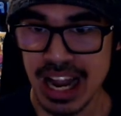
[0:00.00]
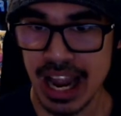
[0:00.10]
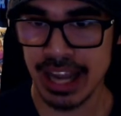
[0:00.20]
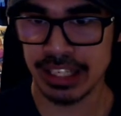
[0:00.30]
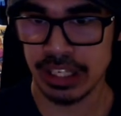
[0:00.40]

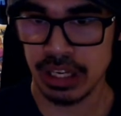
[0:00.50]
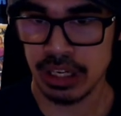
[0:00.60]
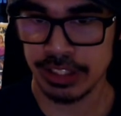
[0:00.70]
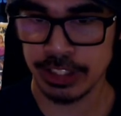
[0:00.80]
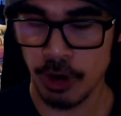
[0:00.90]
And,
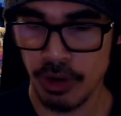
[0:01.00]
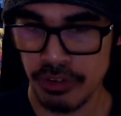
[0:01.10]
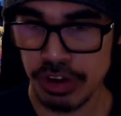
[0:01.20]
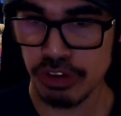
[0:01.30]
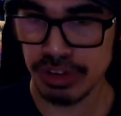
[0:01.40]
you know,
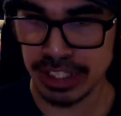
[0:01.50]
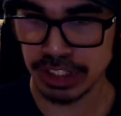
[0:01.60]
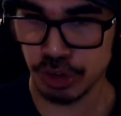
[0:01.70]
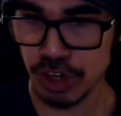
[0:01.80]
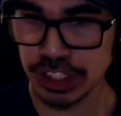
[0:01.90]
if you've
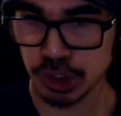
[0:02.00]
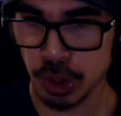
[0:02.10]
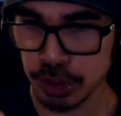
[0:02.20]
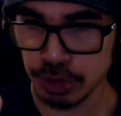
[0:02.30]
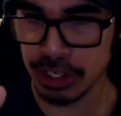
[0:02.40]
enjoyed
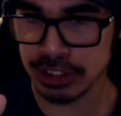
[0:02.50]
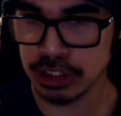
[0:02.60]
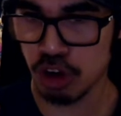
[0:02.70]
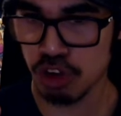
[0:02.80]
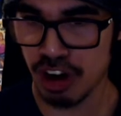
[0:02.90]
Stranger Things
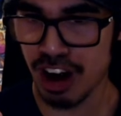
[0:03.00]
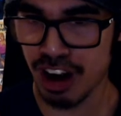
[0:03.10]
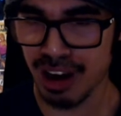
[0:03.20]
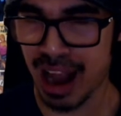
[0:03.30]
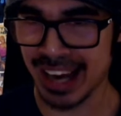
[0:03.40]
so far,